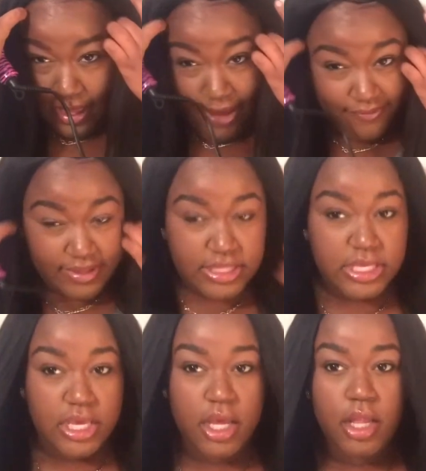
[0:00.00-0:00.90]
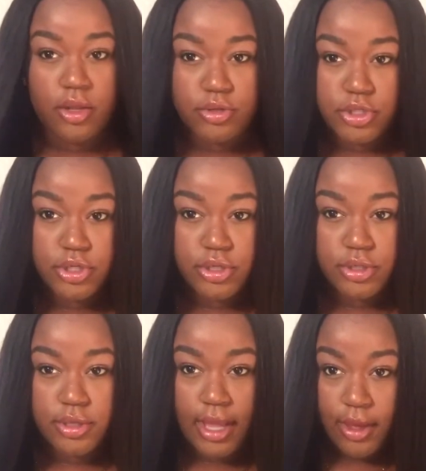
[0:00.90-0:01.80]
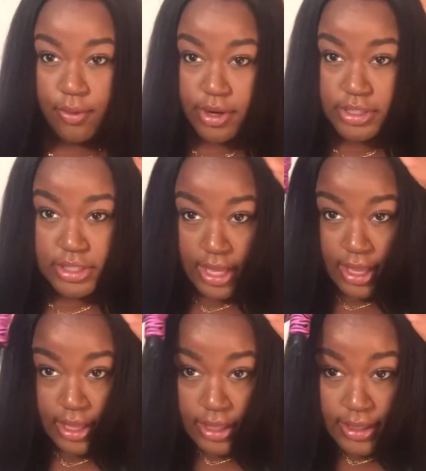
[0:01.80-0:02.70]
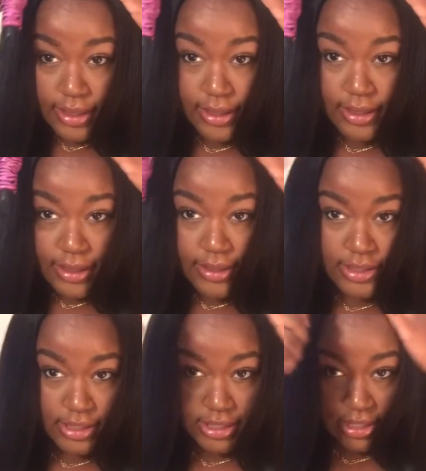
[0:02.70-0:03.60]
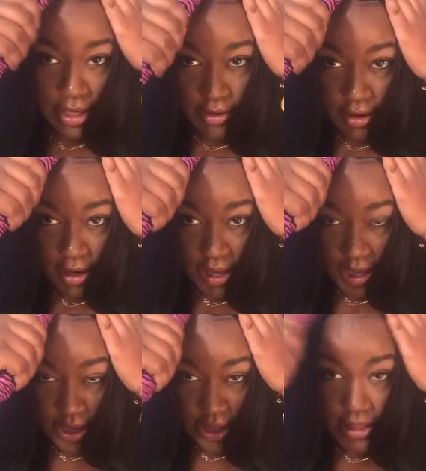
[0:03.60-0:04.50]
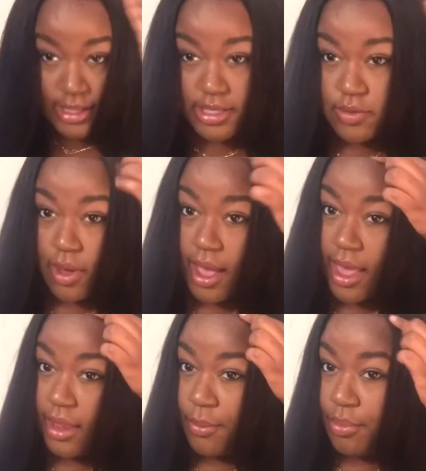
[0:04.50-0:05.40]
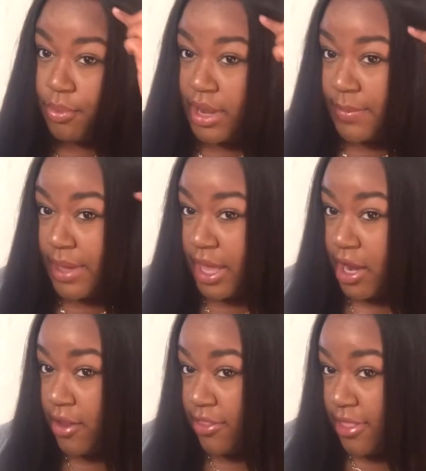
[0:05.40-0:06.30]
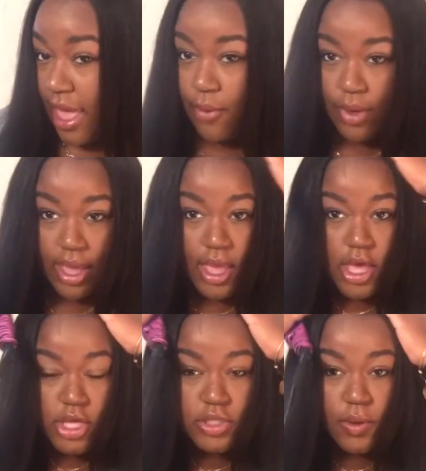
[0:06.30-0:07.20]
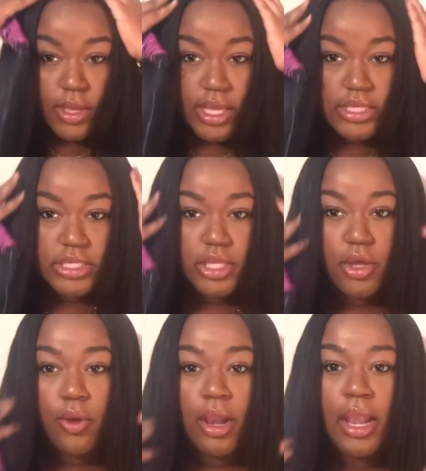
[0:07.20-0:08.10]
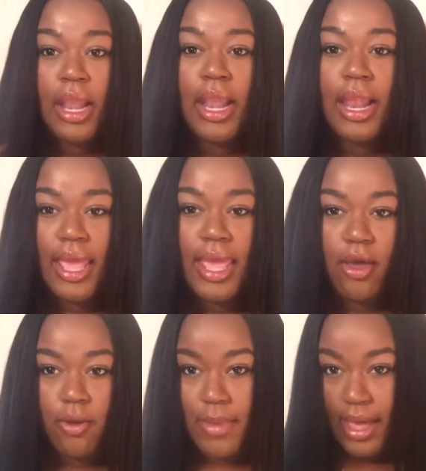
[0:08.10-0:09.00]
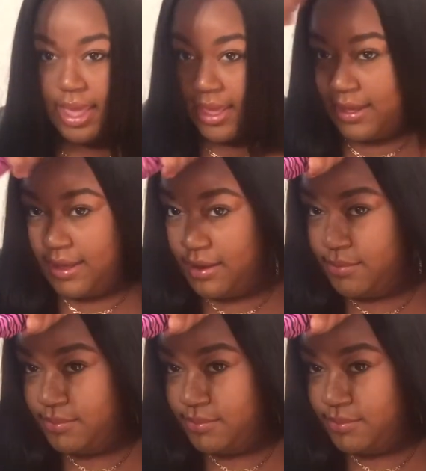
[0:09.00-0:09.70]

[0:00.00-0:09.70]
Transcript: to have a tent closure, like where it's like just sitting on your head. And this is why I braid my hair that way, so it can still lay on my head.